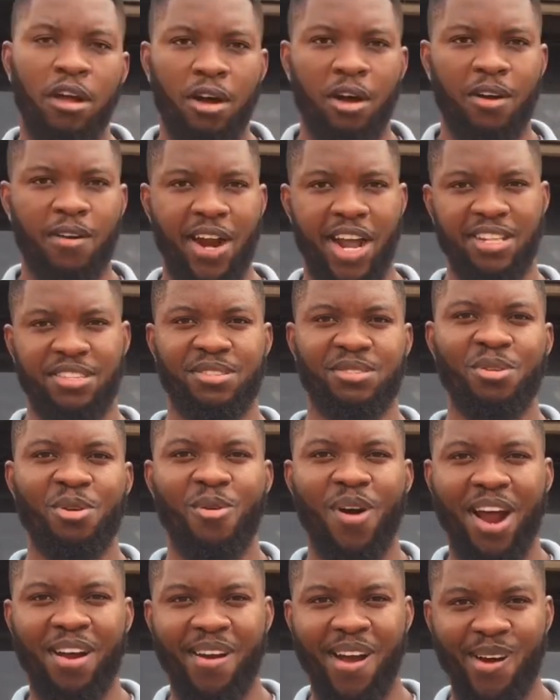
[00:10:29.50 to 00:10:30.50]
All right, so
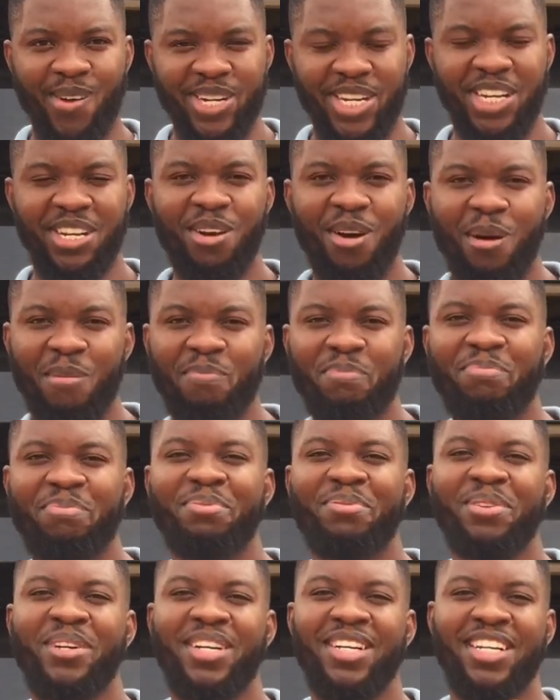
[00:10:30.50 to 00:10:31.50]
we're rounding up.
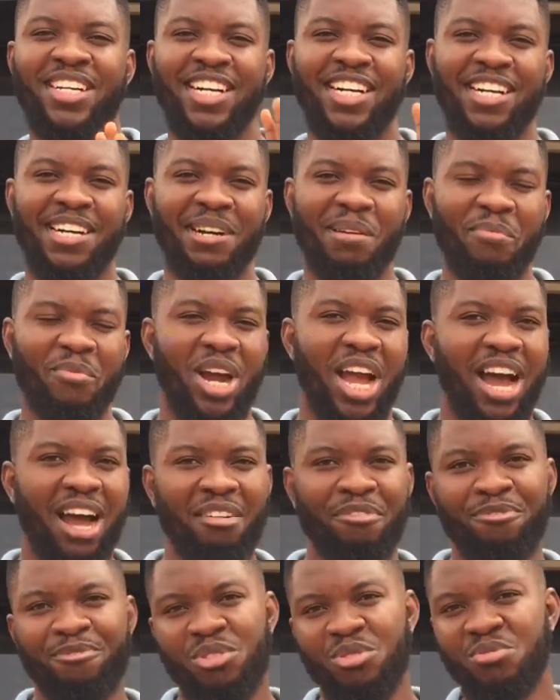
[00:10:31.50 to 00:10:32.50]
We
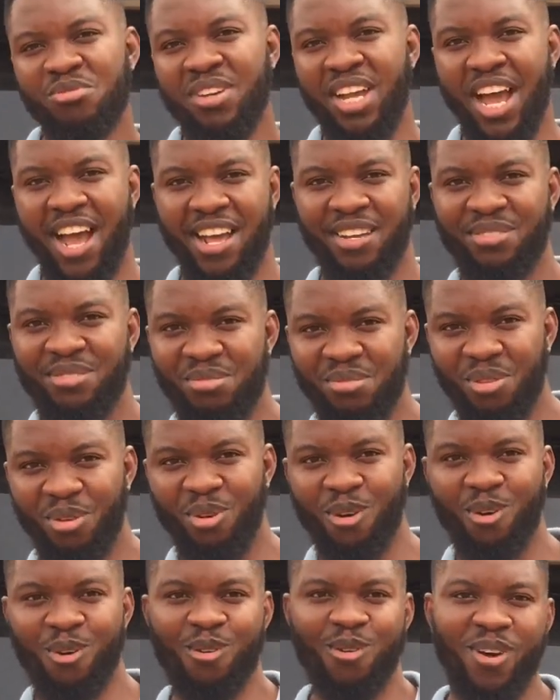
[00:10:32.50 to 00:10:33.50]
have two cars to
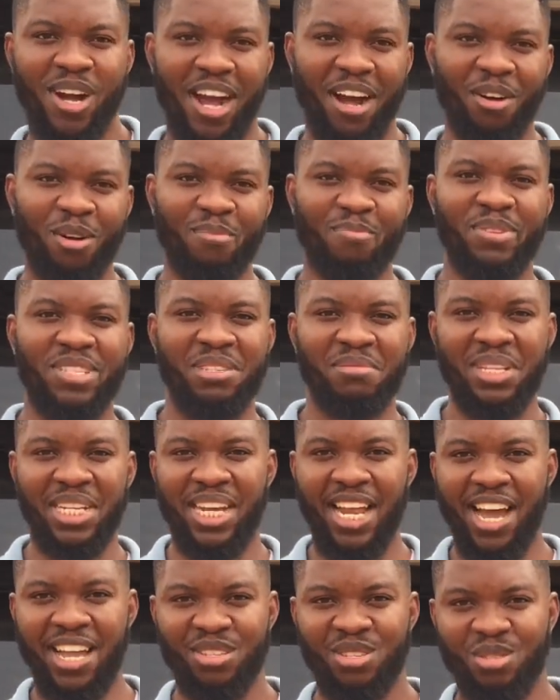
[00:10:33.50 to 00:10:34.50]
go. I hope it's
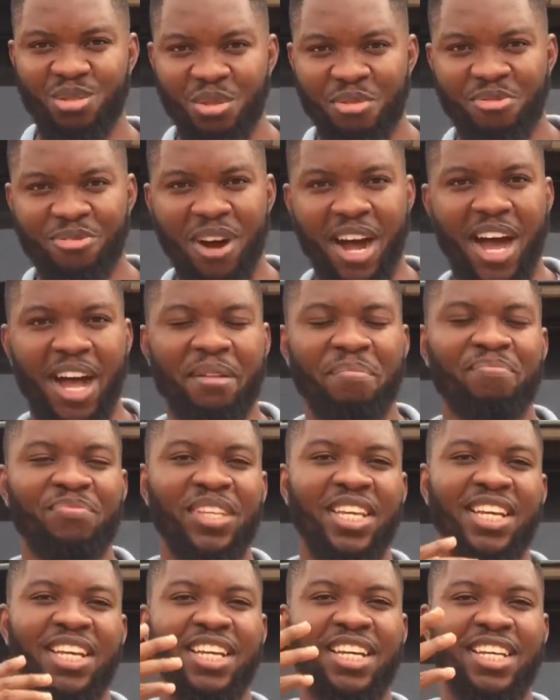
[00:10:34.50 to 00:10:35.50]
been nice so far.
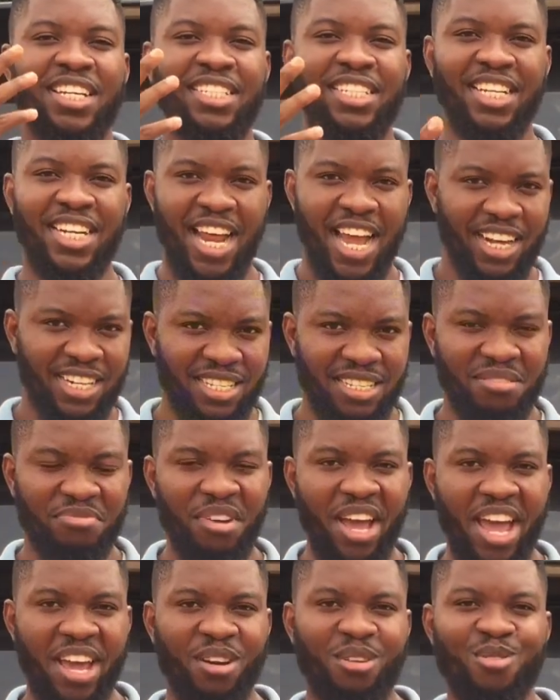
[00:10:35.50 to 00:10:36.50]
The next
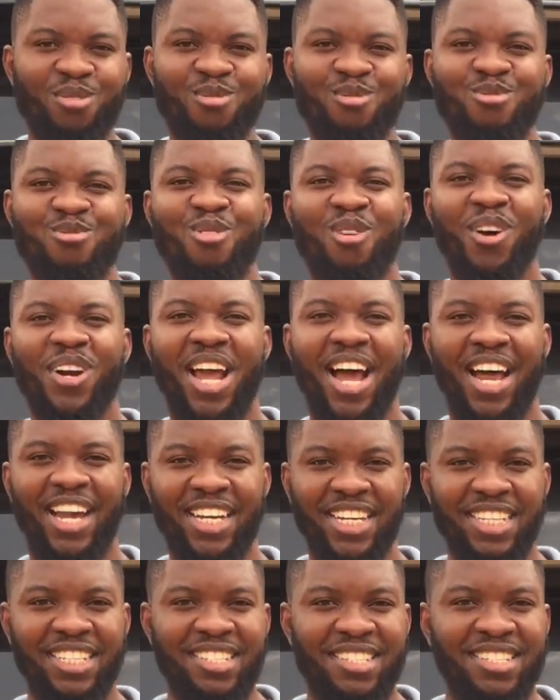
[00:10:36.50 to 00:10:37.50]
vehicle on our
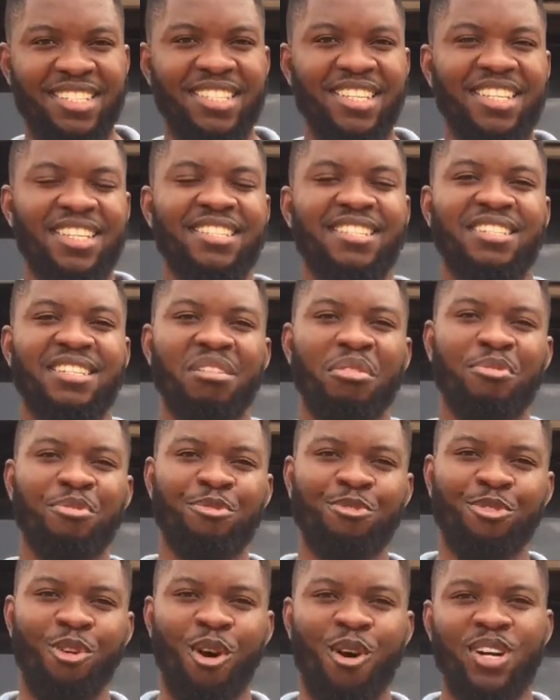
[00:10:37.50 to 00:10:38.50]
list is the
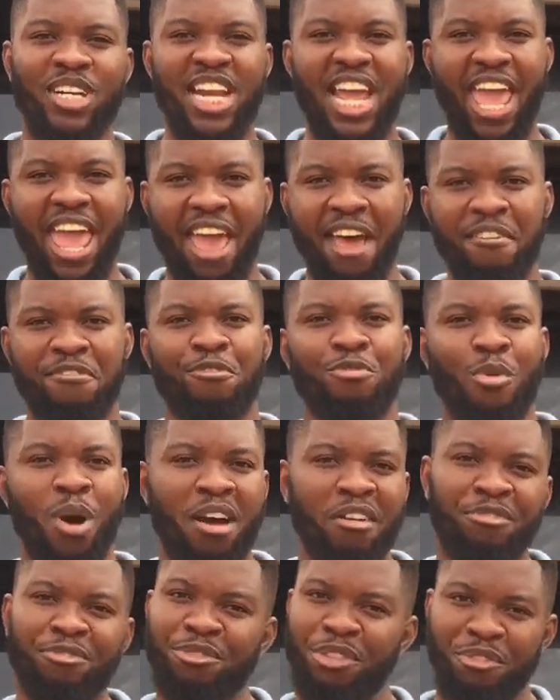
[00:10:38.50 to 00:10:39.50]
Ford
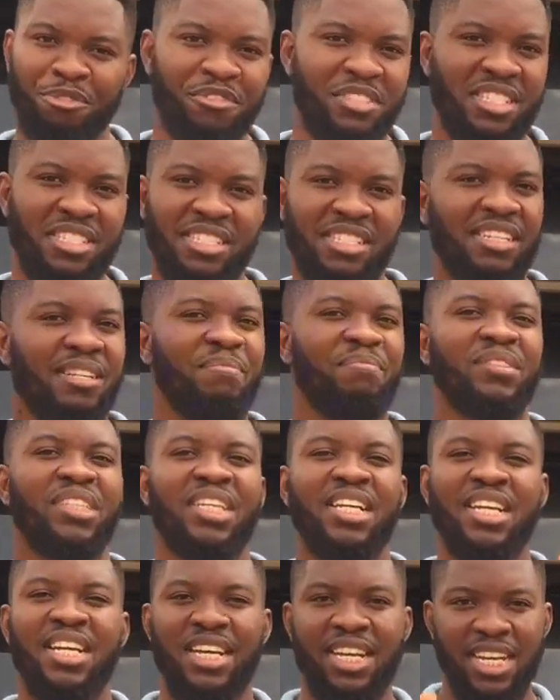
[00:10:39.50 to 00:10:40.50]
F-150.
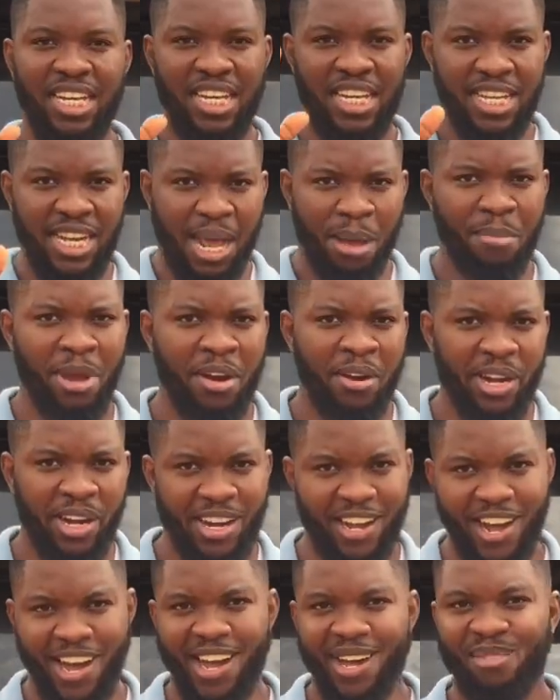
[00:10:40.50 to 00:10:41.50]
In
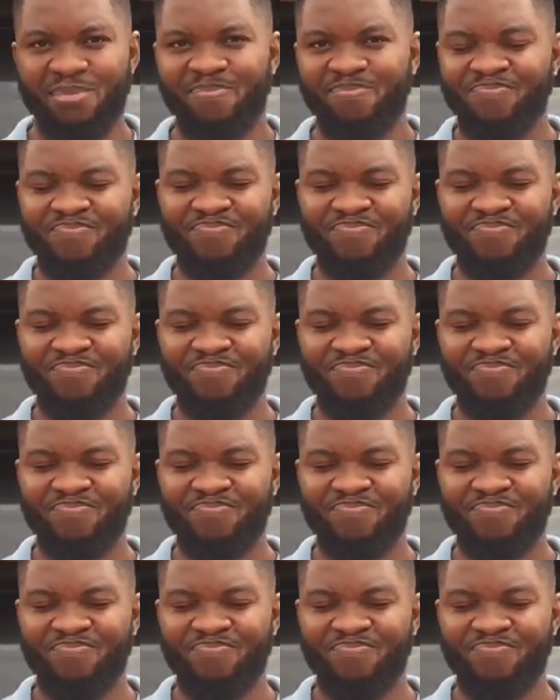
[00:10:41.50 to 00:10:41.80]
America,